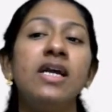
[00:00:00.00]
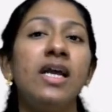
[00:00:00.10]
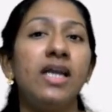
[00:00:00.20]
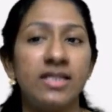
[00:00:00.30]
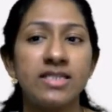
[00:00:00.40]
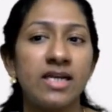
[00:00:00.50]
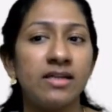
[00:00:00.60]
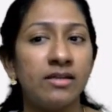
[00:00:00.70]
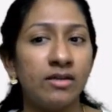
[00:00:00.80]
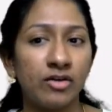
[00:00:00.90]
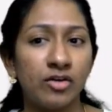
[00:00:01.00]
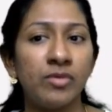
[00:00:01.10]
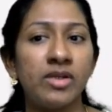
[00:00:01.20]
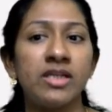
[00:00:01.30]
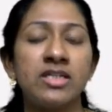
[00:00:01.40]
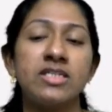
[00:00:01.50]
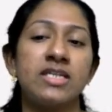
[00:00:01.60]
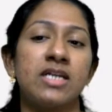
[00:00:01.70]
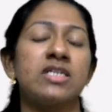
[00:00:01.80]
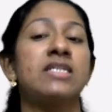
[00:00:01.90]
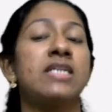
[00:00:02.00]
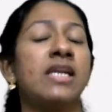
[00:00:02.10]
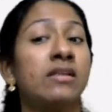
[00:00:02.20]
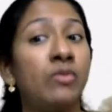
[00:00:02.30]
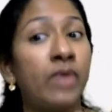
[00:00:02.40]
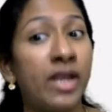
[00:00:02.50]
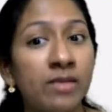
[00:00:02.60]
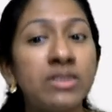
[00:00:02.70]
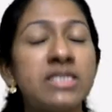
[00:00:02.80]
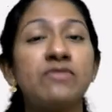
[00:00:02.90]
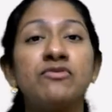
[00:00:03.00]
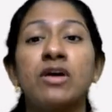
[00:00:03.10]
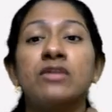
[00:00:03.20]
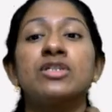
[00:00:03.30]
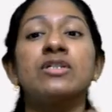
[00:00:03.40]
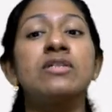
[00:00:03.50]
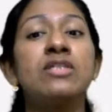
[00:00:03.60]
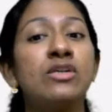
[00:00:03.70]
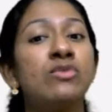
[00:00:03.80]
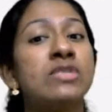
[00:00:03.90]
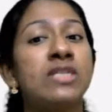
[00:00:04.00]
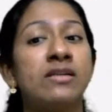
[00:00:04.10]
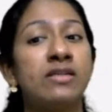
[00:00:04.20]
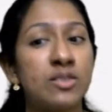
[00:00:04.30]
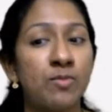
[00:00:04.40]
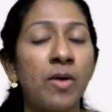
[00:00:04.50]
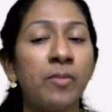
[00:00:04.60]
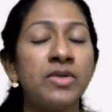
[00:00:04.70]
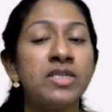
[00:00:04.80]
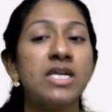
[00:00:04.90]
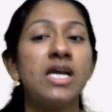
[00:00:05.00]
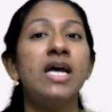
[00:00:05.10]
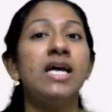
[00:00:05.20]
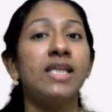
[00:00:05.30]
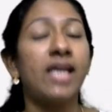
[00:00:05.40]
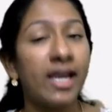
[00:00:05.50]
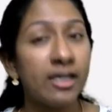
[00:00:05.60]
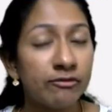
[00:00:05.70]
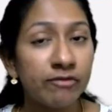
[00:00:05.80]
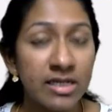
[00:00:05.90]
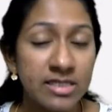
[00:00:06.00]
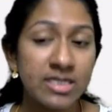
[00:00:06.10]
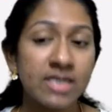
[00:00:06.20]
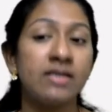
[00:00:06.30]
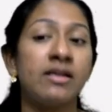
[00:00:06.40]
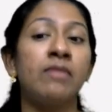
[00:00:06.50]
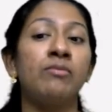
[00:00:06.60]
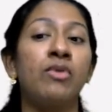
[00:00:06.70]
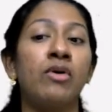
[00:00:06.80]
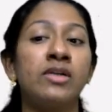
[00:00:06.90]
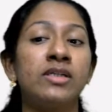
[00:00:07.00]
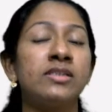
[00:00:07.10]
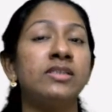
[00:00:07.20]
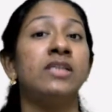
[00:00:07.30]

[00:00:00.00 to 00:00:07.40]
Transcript: inside the documentation sections, like the variables and functions used and its purpose, the header files that are important,